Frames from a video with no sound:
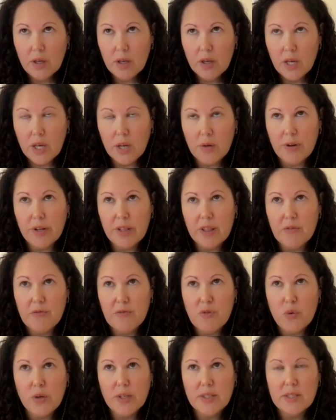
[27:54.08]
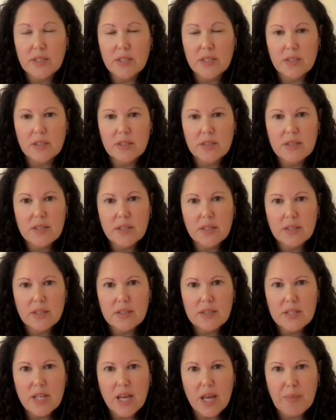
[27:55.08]
hearing the voices
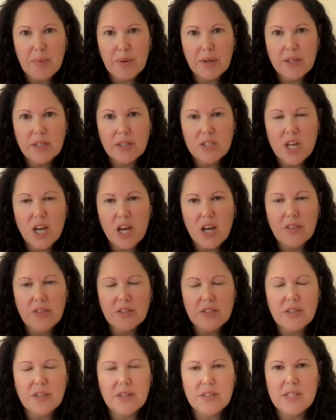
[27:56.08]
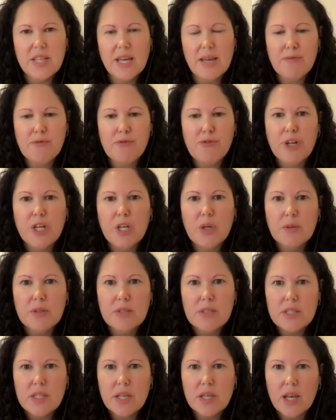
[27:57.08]
is tapping into others at the same
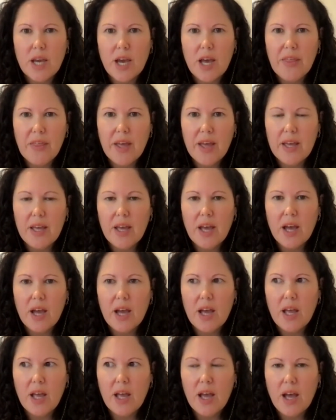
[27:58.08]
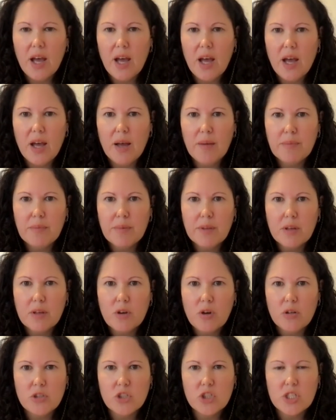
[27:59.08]
frequency, are they um,
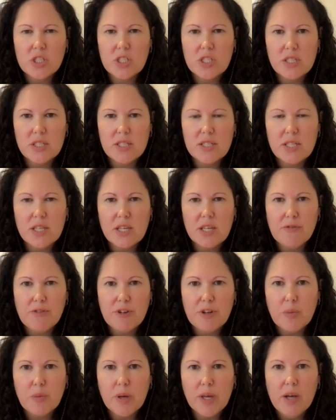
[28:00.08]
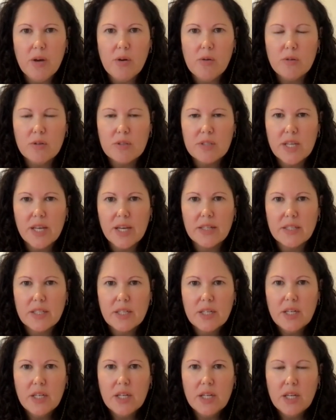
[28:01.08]
consciousness everywhere, or is that
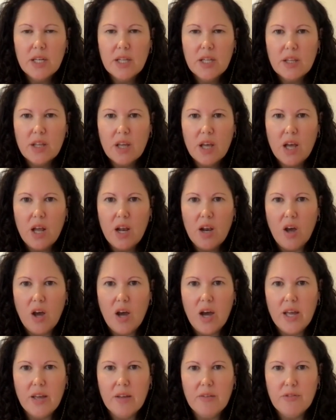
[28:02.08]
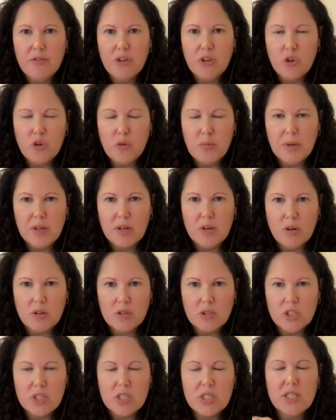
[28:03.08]
alive human
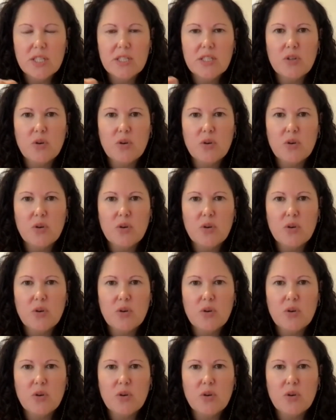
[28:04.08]
consciousness,